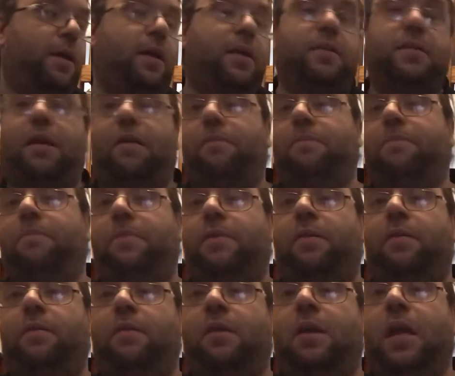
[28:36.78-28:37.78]
That
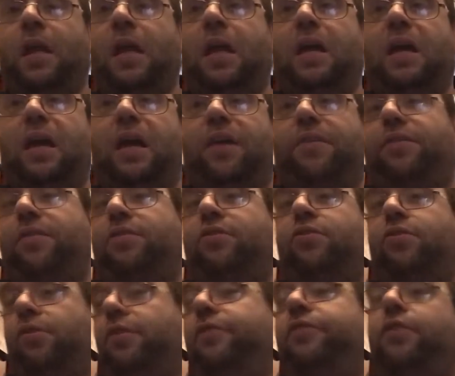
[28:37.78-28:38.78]
adds a
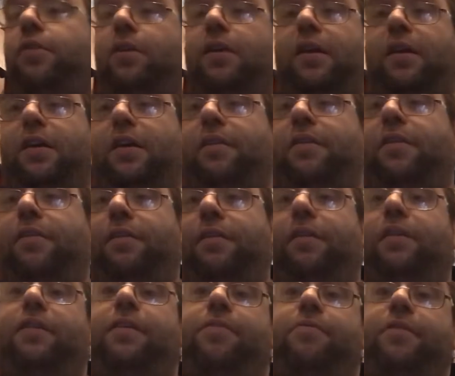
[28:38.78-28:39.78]
ton of Doom. That adds at
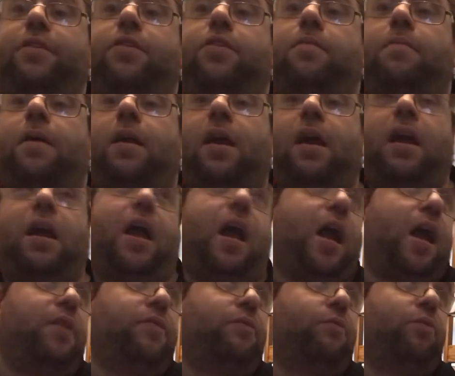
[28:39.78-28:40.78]
least 3 Doom,
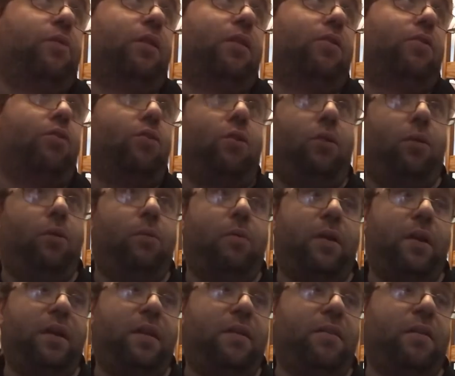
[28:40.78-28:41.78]
and will
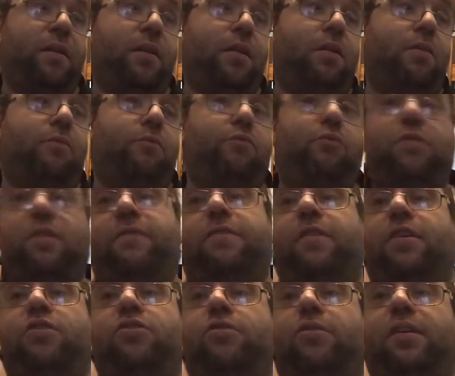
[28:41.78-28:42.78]
always
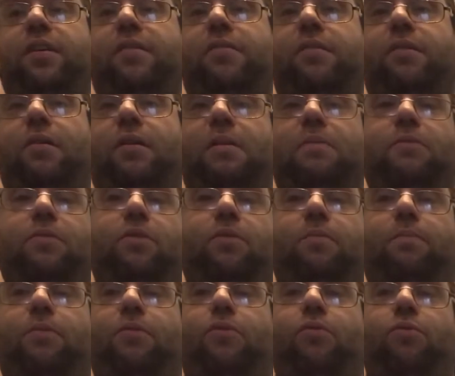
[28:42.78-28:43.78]
refresh your discard, and will
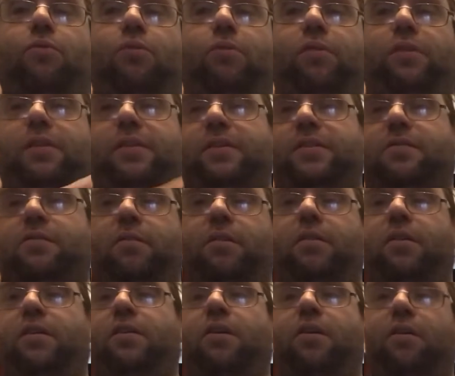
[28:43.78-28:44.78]
put all the
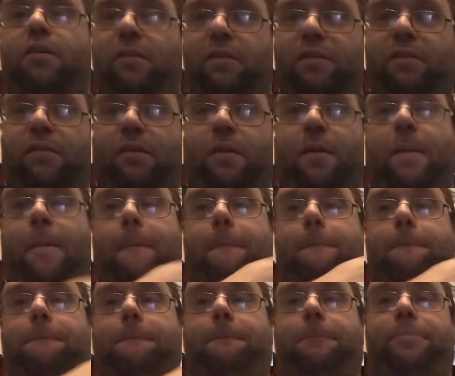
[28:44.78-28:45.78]
discarded cards
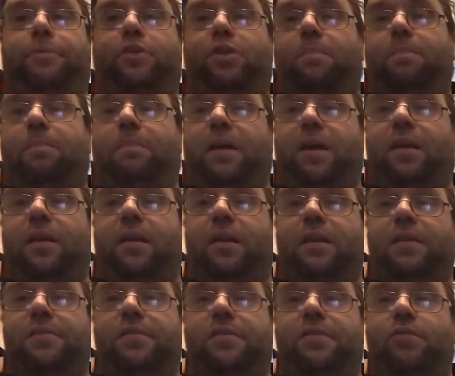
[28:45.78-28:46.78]
back
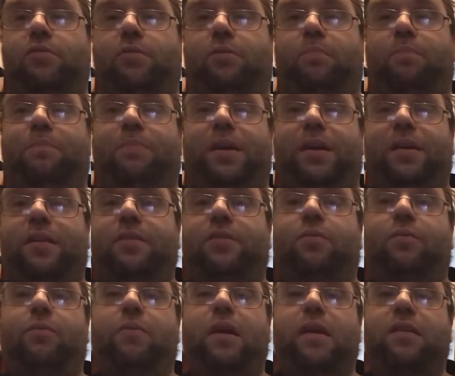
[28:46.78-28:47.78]
into
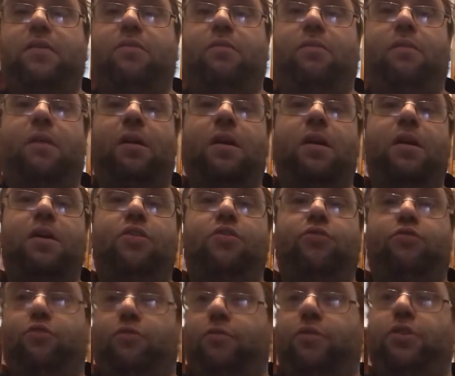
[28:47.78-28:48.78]
where you're
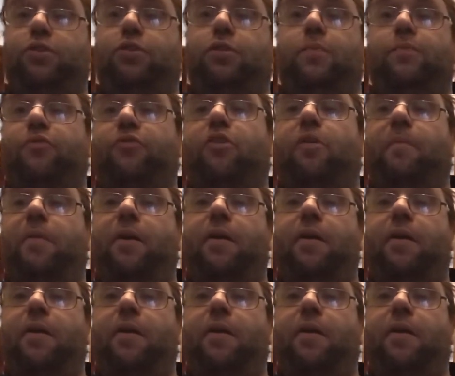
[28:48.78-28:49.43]
drawing Doom from.